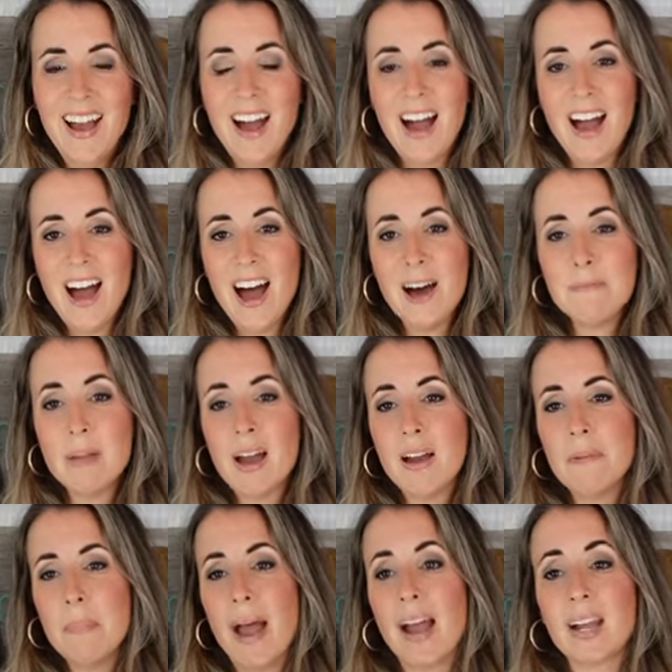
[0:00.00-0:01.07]
Um,
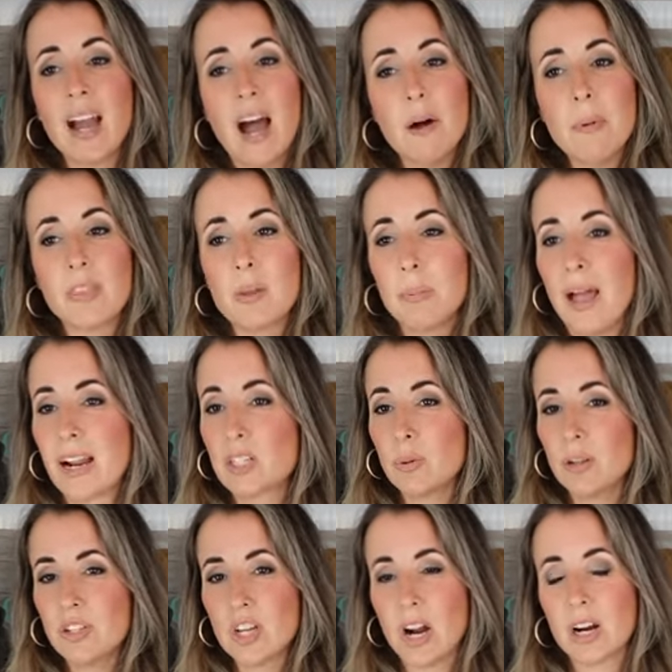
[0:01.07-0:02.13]
back, how about the black
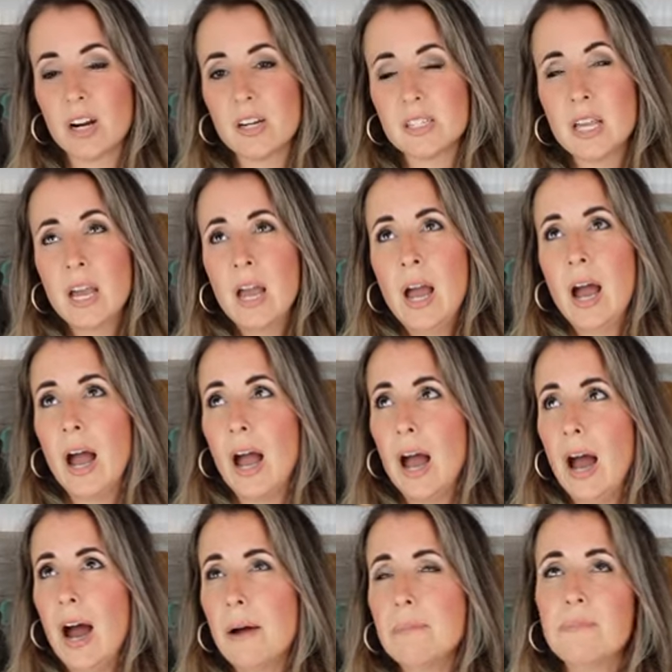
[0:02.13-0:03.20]
twill joggers?
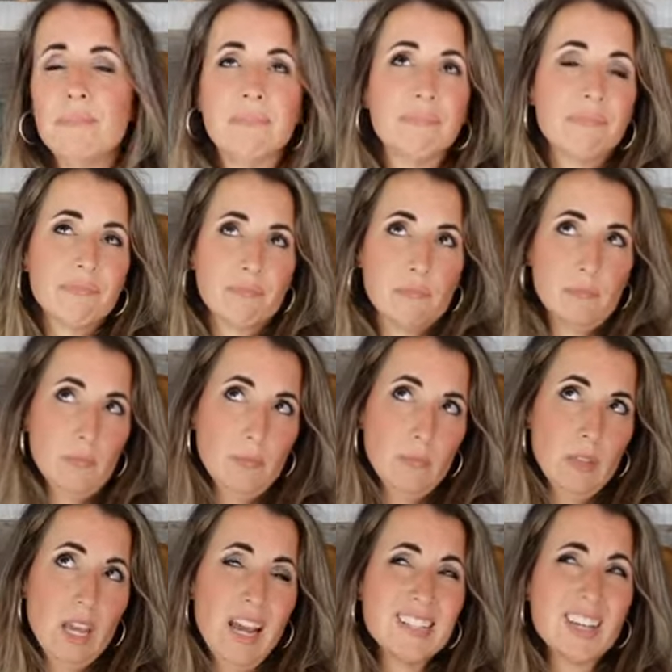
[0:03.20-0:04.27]
Um,
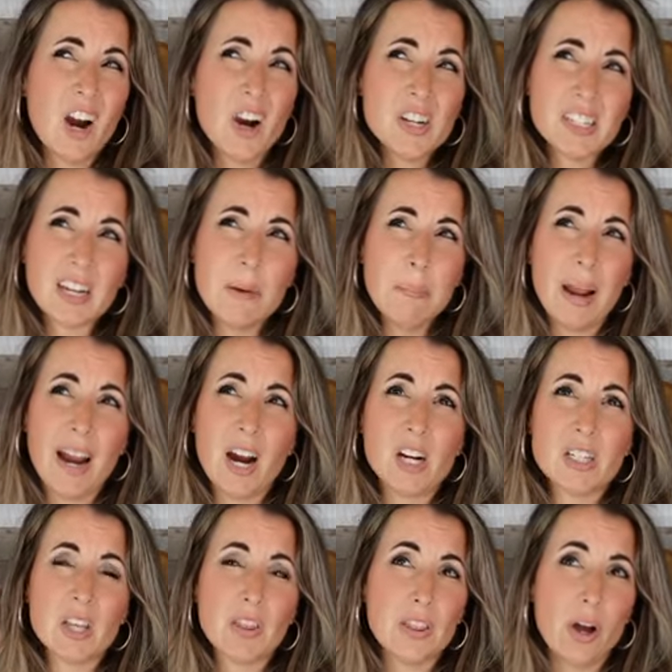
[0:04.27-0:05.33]
it's hard to compare
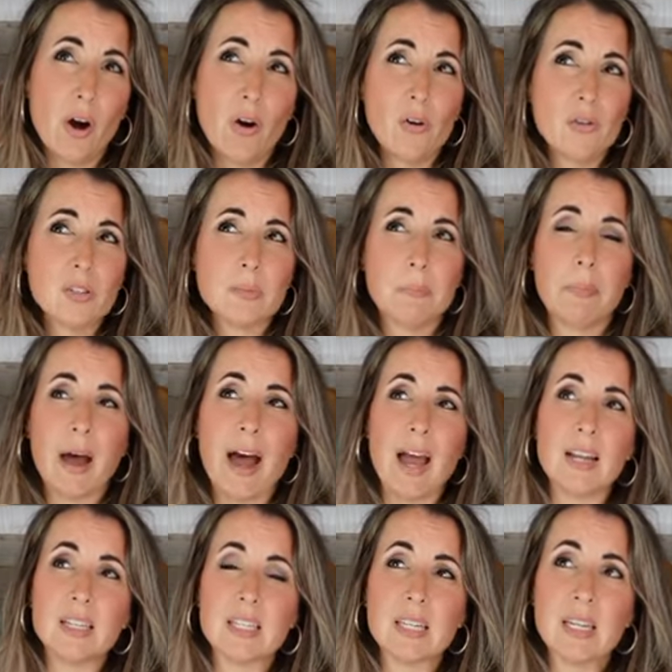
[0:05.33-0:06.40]
to those,
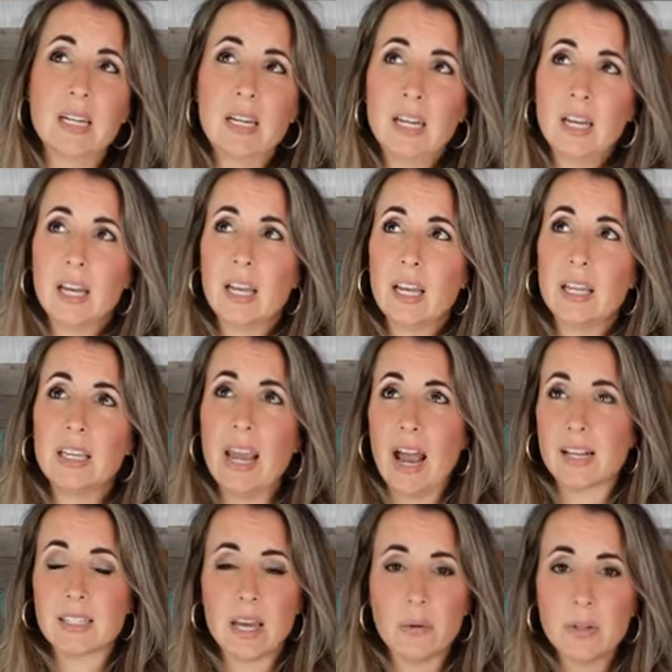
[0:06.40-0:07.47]
but
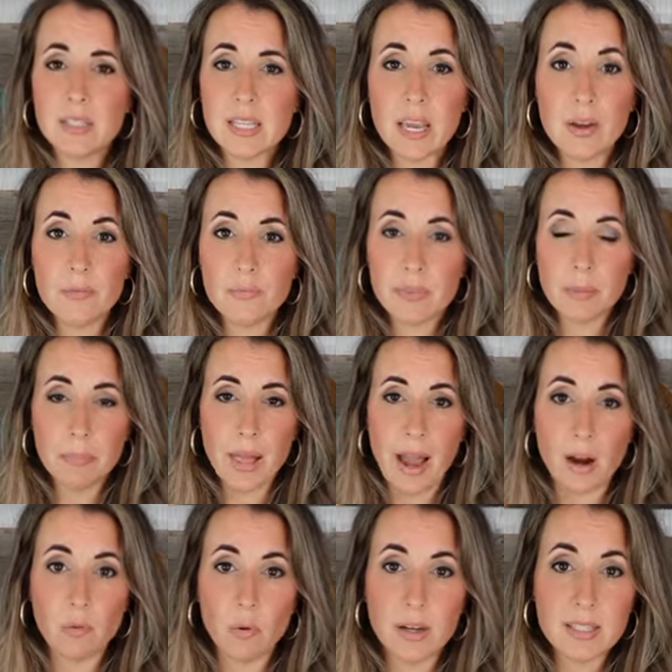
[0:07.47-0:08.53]
yes, I would say the
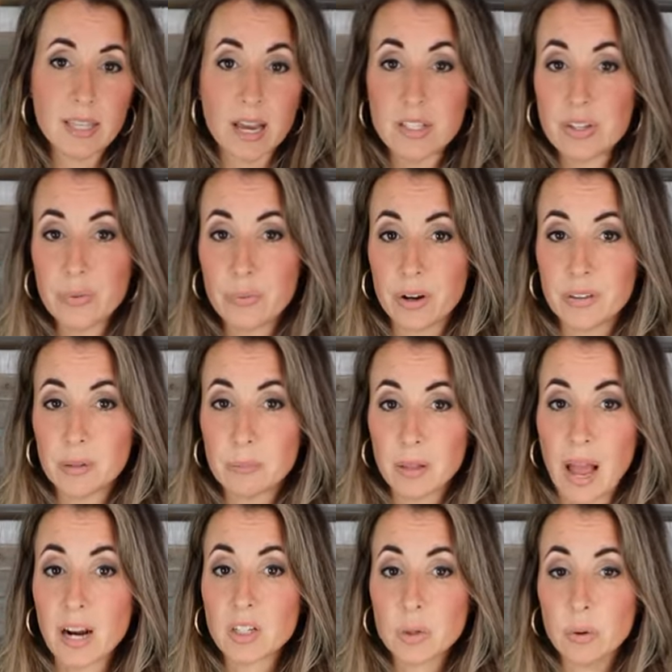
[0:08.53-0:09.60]
black, what size you wear in the
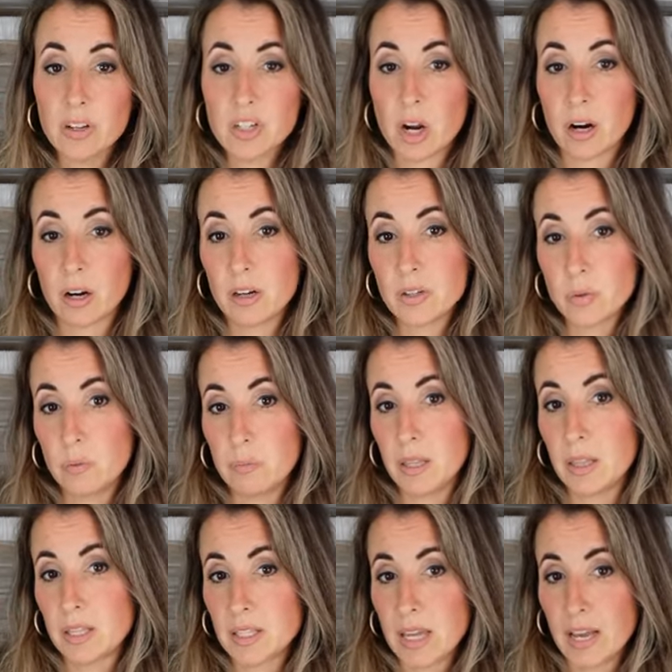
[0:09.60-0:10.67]
black twill joggers would be
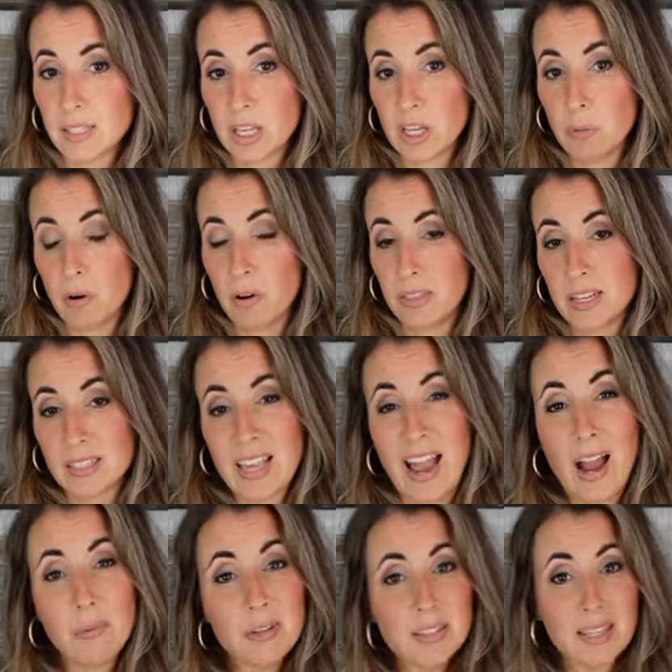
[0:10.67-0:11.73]
the size that you wear in these.
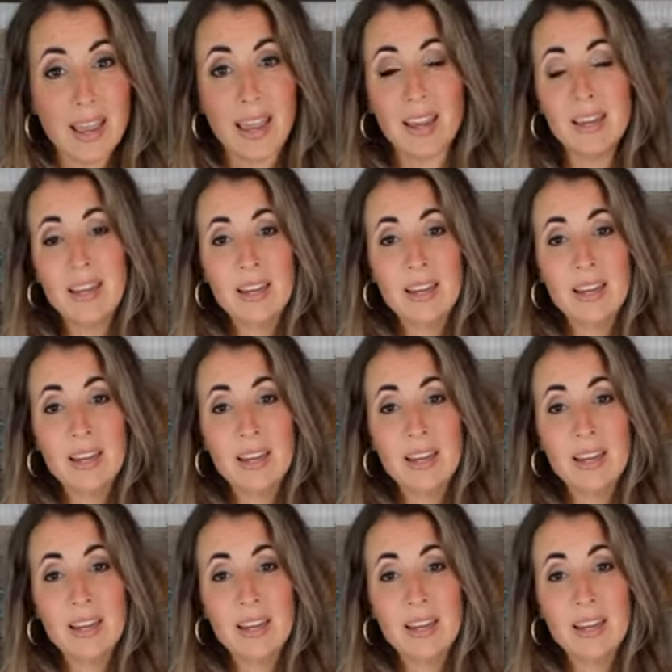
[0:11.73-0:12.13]
I would say